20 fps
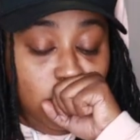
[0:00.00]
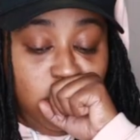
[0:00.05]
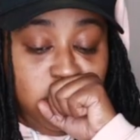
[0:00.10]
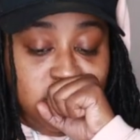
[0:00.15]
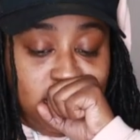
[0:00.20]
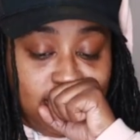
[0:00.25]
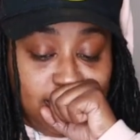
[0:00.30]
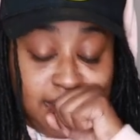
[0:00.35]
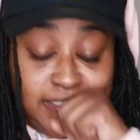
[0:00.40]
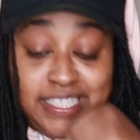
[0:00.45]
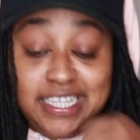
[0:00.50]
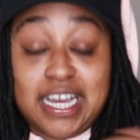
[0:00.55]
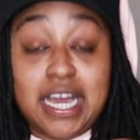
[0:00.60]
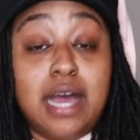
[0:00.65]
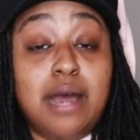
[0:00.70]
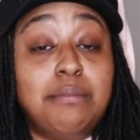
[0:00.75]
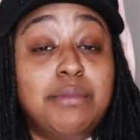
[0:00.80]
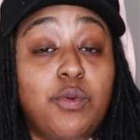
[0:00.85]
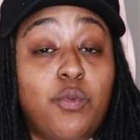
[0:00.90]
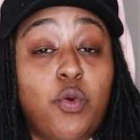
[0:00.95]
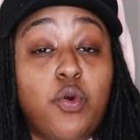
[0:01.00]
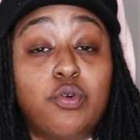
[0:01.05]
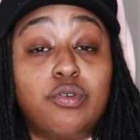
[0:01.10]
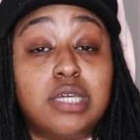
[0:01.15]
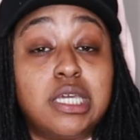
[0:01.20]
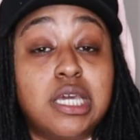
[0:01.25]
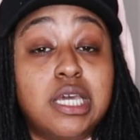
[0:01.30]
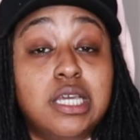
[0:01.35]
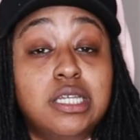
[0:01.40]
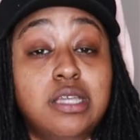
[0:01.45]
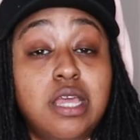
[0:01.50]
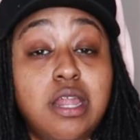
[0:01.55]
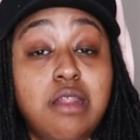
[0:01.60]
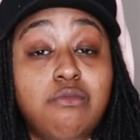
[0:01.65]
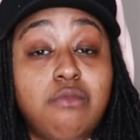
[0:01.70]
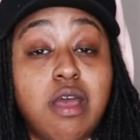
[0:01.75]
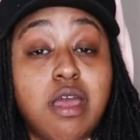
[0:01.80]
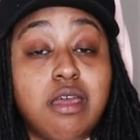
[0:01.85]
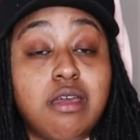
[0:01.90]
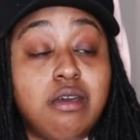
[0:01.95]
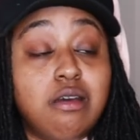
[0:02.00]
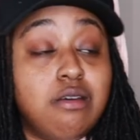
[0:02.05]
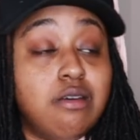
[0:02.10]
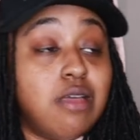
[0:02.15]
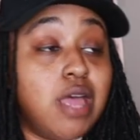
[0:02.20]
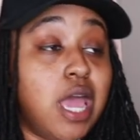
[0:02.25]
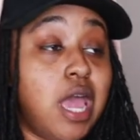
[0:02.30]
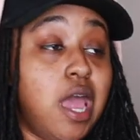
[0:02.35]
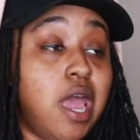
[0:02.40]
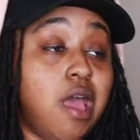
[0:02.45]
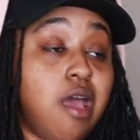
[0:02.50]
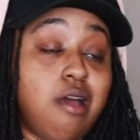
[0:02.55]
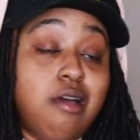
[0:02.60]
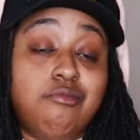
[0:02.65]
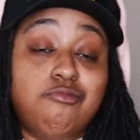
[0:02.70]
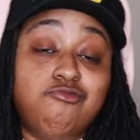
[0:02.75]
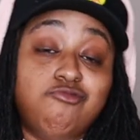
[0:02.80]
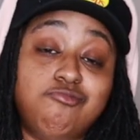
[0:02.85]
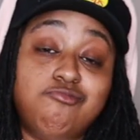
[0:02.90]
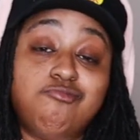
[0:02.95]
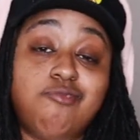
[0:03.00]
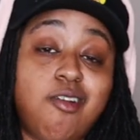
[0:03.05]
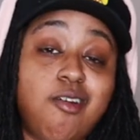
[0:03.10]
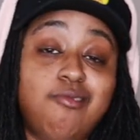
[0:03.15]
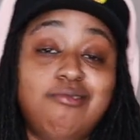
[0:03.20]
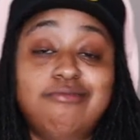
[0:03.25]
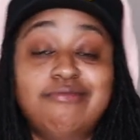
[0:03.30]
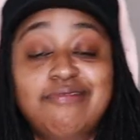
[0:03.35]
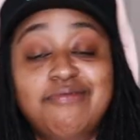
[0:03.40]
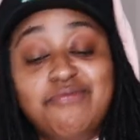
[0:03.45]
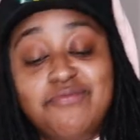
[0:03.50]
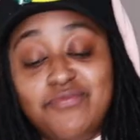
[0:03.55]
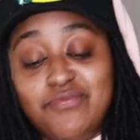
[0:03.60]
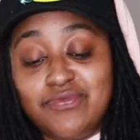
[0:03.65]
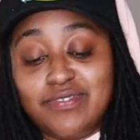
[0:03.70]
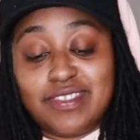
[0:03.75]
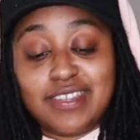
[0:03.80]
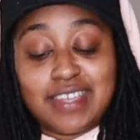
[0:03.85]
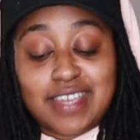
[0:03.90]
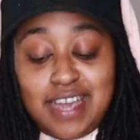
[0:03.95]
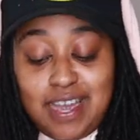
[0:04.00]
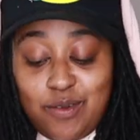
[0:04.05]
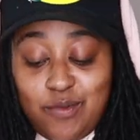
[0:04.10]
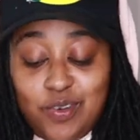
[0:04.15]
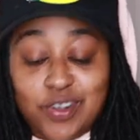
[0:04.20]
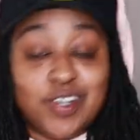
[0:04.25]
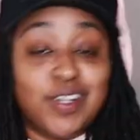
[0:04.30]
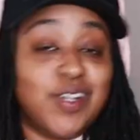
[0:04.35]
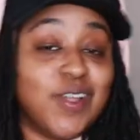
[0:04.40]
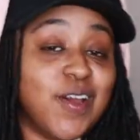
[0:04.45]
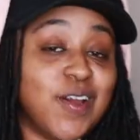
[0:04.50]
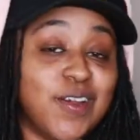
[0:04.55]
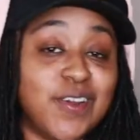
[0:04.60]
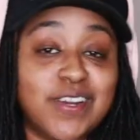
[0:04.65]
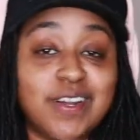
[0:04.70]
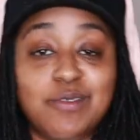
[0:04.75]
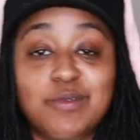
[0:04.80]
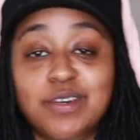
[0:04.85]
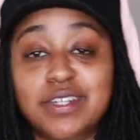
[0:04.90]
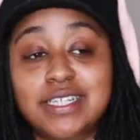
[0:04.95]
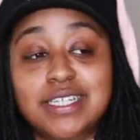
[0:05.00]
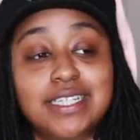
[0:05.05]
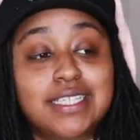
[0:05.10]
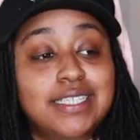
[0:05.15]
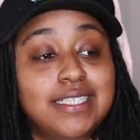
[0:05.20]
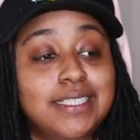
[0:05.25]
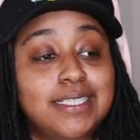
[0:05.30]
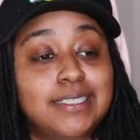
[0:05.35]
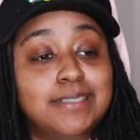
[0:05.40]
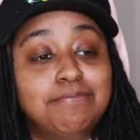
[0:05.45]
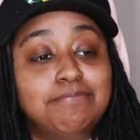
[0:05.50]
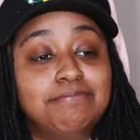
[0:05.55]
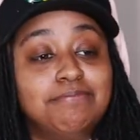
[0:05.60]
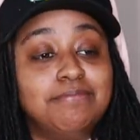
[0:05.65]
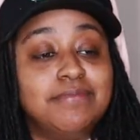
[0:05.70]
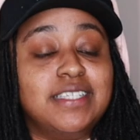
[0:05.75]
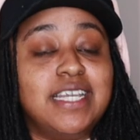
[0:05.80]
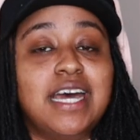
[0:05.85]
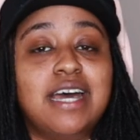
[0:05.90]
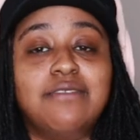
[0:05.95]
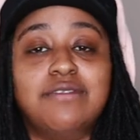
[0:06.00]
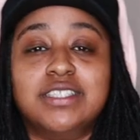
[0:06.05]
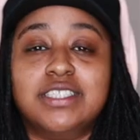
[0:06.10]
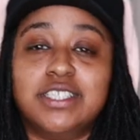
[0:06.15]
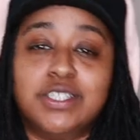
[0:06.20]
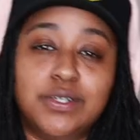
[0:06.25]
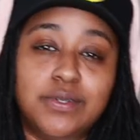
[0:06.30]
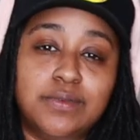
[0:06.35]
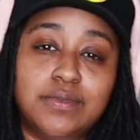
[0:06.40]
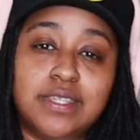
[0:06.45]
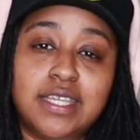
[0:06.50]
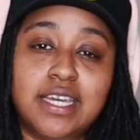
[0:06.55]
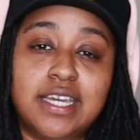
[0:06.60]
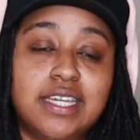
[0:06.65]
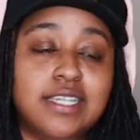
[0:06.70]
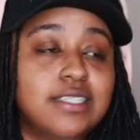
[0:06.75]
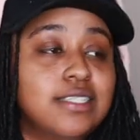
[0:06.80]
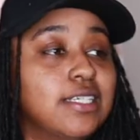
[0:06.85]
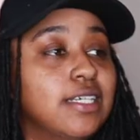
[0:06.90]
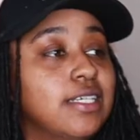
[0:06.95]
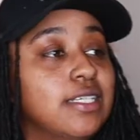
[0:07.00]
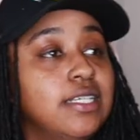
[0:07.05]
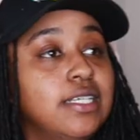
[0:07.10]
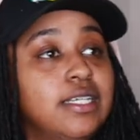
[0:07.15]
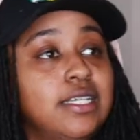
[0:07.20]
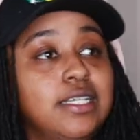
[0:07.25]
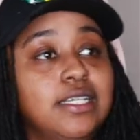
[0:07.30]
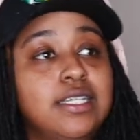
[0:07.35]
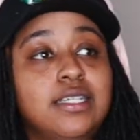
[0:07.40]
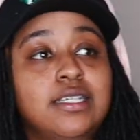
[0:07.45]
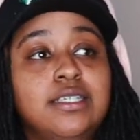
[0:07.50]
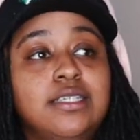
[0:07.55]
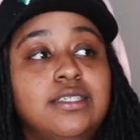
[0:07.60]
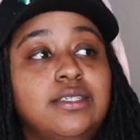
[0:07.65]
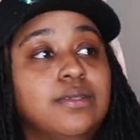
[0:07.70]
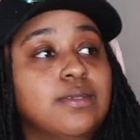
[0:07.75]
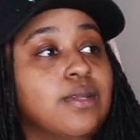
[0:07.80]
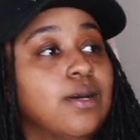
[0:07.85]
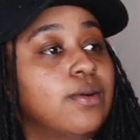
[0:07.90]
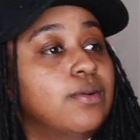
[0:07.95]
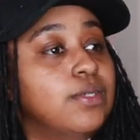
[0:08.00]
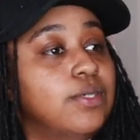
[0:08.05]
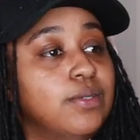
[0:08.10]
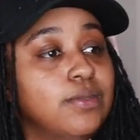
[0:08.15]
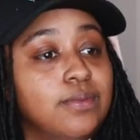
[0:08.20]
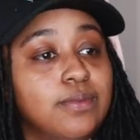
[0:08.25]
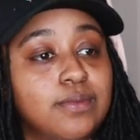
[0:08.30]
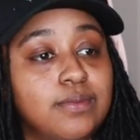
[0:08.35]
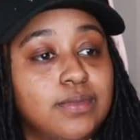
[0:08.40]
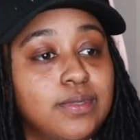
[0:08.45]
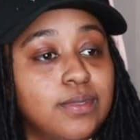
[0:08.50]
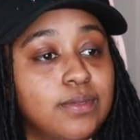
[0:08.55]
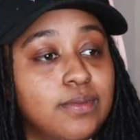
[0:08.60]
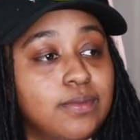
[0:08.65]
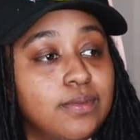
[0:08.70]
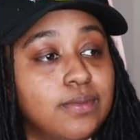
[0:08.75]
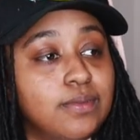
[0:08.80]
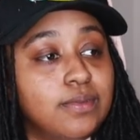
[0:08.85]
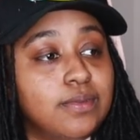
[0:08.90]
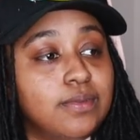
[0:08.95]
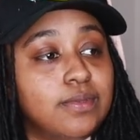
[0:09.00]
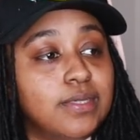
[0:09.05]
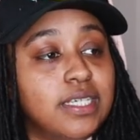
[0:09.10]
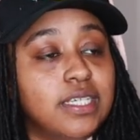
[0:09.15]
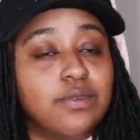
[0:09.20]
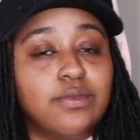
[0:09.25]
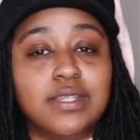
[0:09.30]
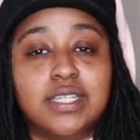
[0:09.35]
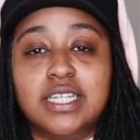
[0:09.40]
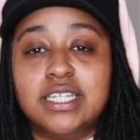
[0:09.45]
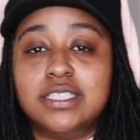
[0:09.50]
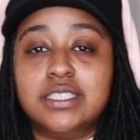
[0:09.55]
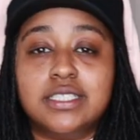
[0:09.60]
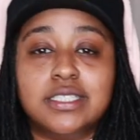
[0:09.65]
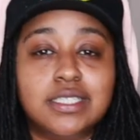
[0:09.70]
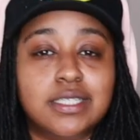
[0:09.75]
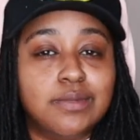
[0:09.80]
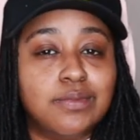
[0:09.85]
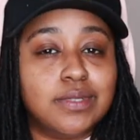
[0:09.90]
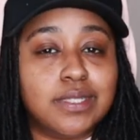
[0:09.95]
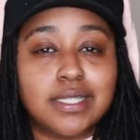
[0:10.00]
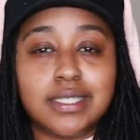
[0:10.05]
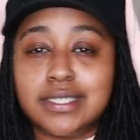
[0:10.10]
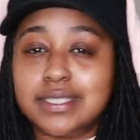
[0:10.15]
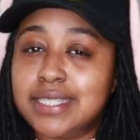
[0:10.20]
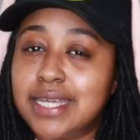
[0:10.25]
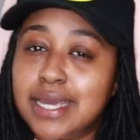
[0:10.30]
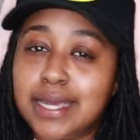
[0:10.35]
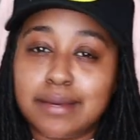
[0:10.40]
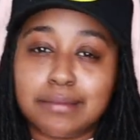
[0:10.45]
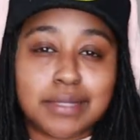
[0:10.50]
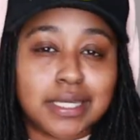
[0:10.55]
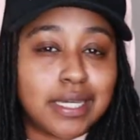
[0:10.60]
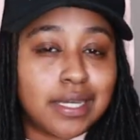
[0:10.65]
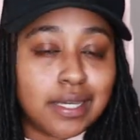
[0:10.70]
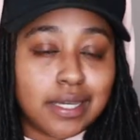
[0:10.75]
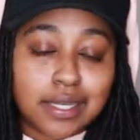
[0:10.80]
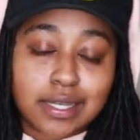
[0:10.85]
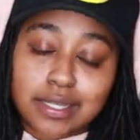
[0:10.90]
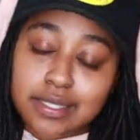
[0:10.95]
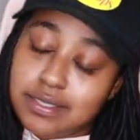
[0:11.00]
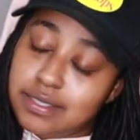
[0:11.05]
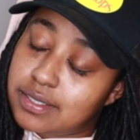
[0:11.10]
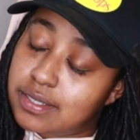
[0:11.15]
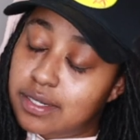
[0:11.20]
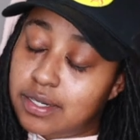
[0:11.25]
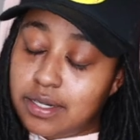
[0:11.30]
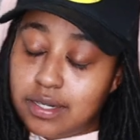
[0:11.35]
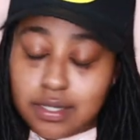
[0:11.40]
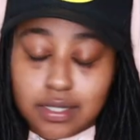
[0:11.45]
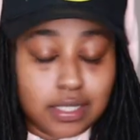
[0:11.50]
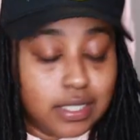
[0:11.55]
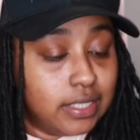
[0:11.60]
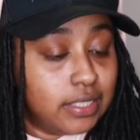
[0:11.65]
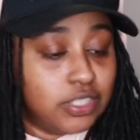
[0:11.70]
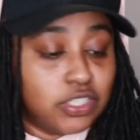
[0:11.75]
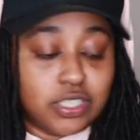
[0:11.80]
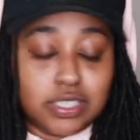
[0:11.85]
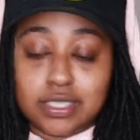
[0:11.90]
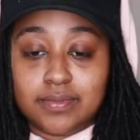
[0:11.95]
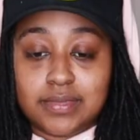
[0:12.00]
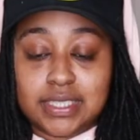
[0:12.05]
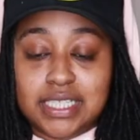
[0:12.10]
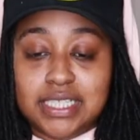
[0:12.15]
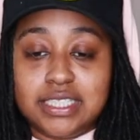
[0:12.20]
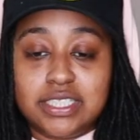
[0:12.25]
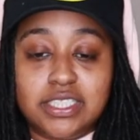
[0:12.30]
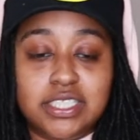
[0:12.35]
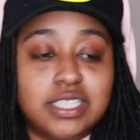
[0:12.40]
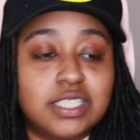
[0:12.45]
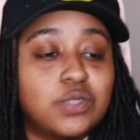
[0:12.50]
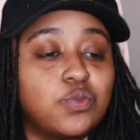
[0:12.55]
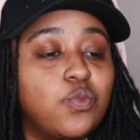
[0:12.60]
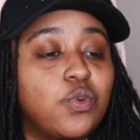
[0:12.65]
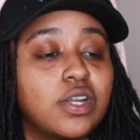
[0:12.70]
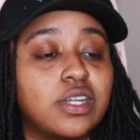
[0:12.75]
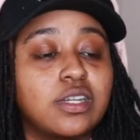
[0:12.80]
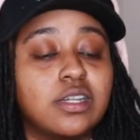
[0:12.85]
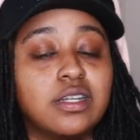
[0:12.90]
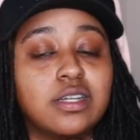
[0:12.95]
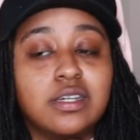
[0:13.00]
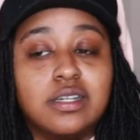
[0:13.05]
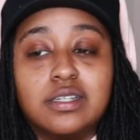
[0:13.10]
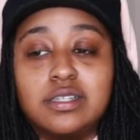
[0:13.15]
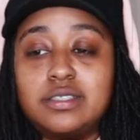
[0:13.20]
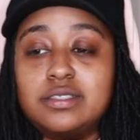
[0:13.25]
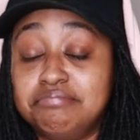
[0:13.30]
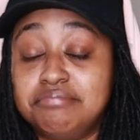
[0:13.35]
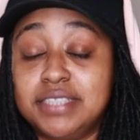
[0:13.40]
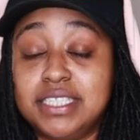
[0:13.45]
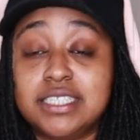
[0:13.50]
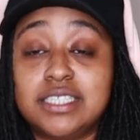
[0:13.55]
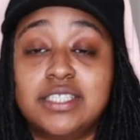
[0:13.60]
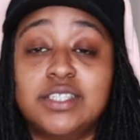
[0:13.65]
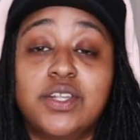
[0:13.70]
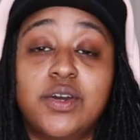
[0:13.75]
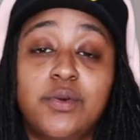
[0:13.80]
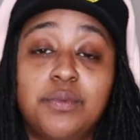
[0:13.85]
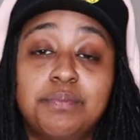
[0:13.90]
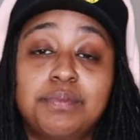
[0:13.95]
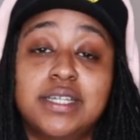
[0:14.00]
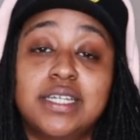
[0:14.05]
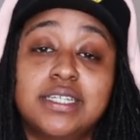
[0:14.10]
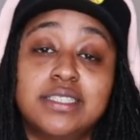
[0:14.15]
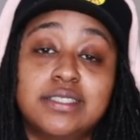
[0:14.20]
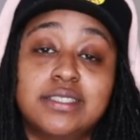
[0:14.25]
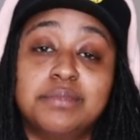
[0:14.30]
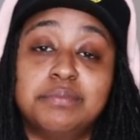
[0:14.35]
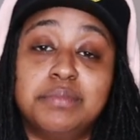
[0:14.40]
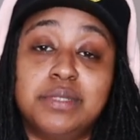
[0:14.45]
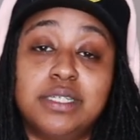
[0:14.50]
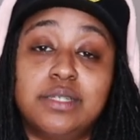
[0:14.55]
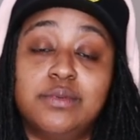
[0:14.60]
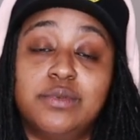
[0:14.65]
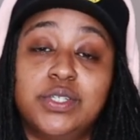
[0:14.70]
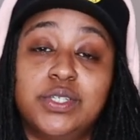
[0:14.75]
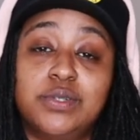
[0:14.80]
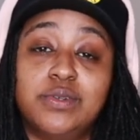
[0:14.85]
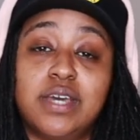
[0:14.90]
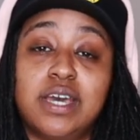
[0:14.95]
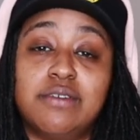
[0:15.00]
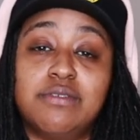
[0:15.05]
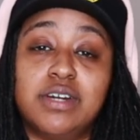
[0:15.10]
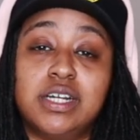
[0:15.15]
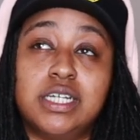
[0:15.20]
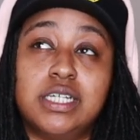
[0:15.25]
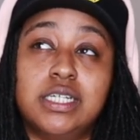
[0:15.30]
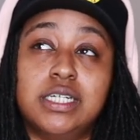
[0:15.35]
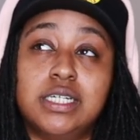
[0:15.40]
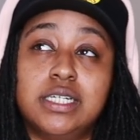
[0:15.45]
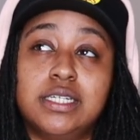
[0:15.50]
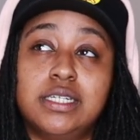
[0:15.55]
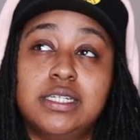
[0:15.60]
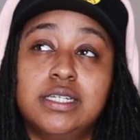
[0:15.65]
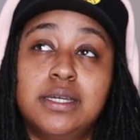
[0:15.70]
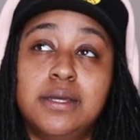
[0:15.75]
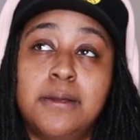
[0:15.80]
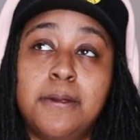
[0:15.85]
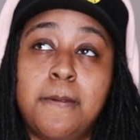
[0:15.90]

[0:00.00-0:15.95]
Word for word: I've been wanting kids anyway. Yeah, you know. I want to learn. I want to um dive into new things and you know, you you get a relationship with these damn kids, girl, and just, it's just one of the, it's a dope place to be when you have a good